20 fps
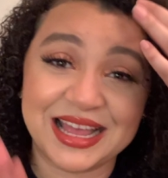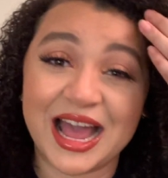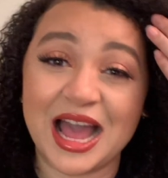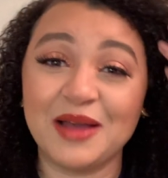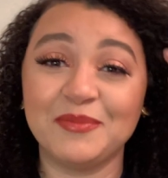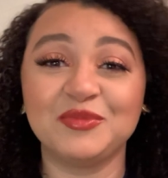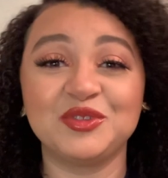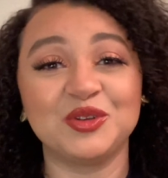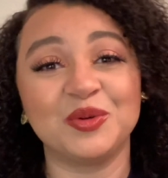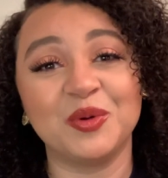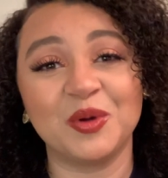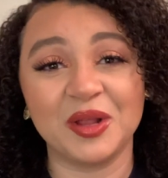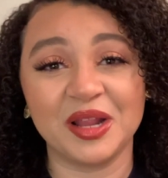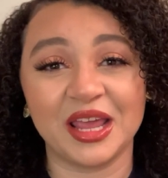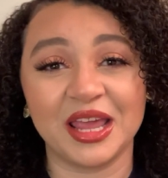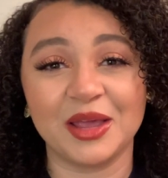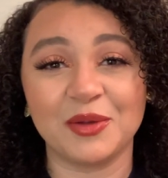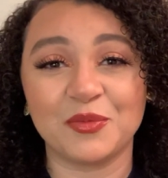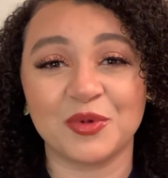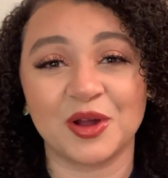I'm doing
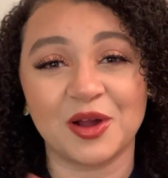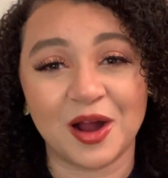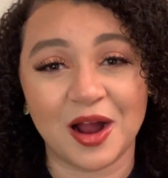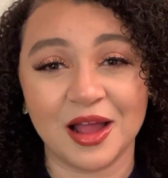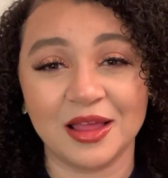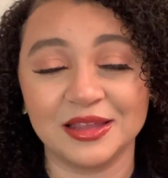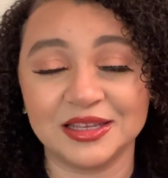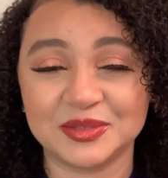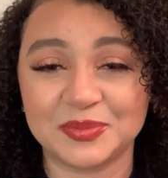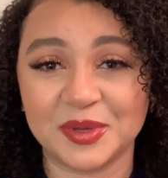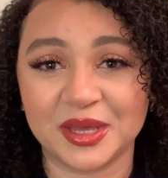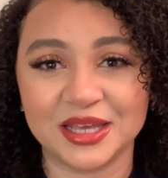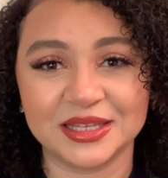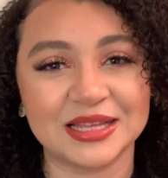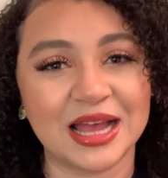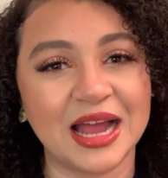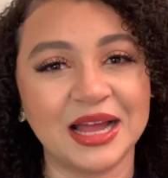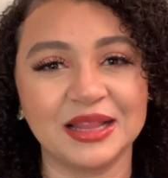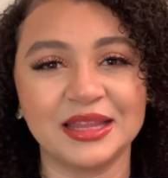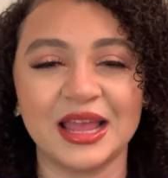it regardless because
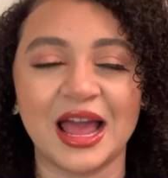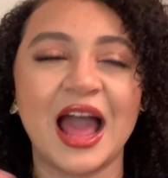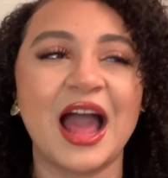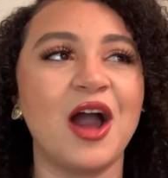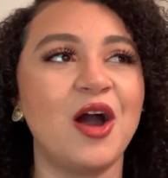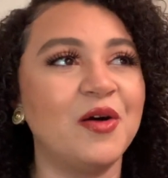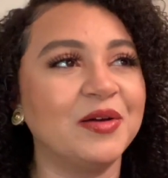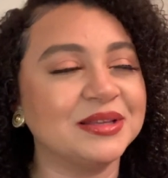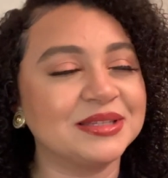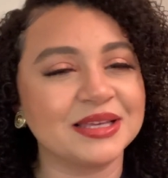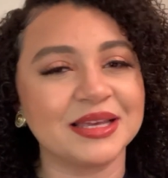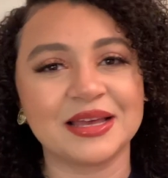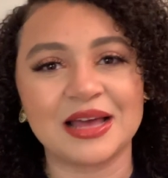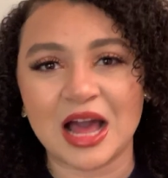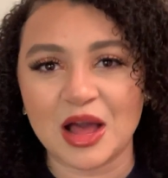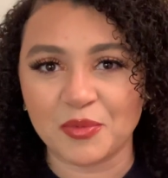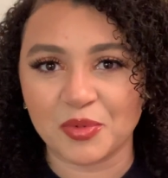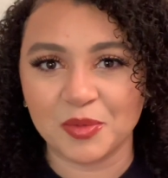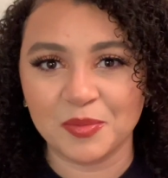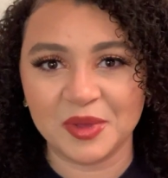I always get
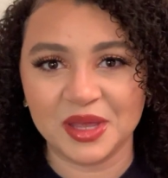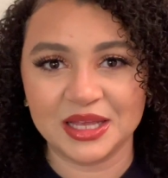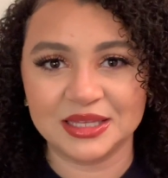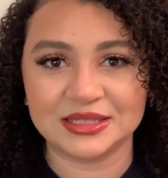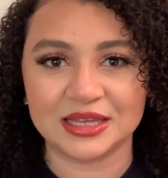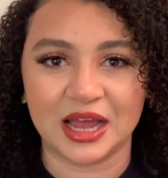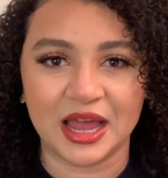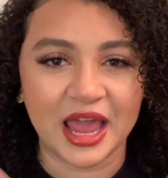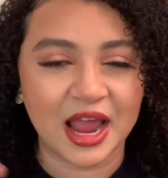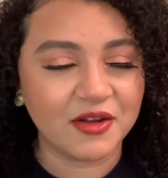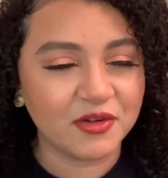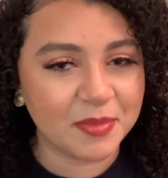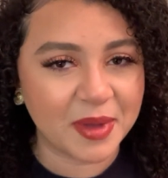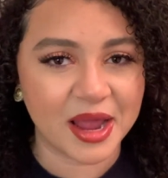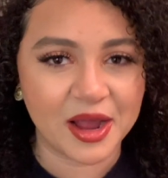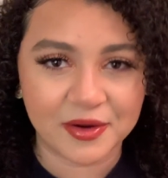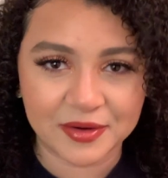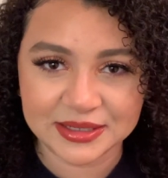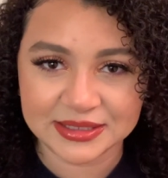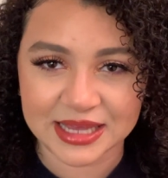compliments.
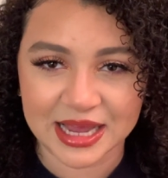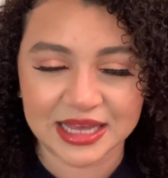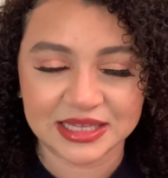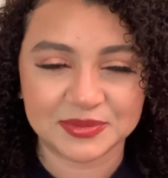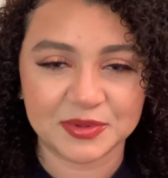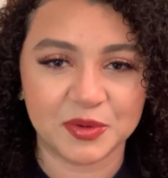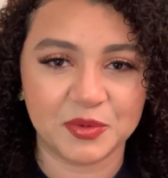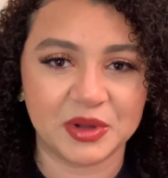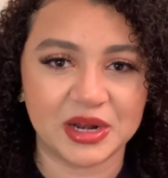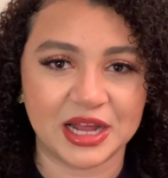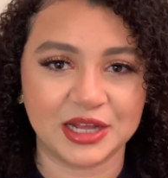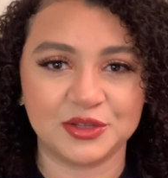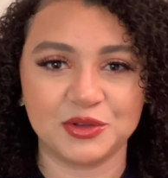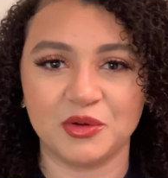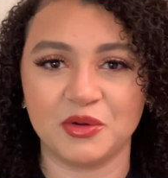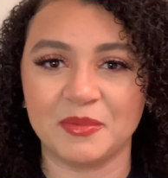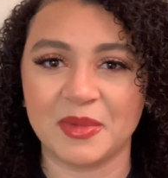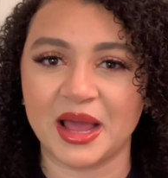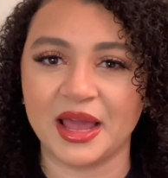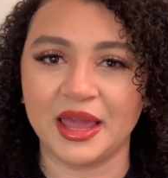Everybody always asks me what I do
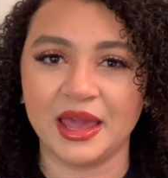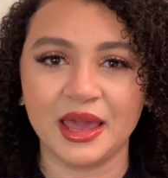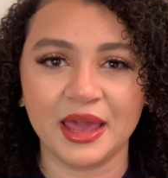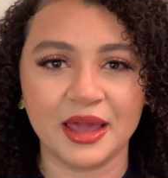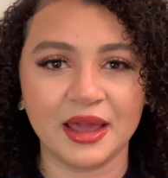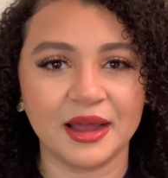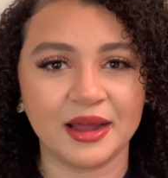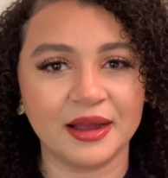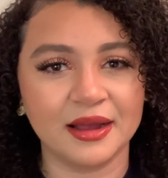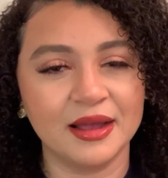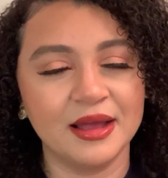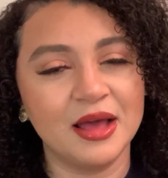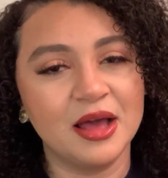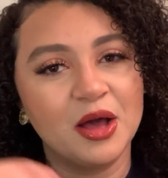with my hair.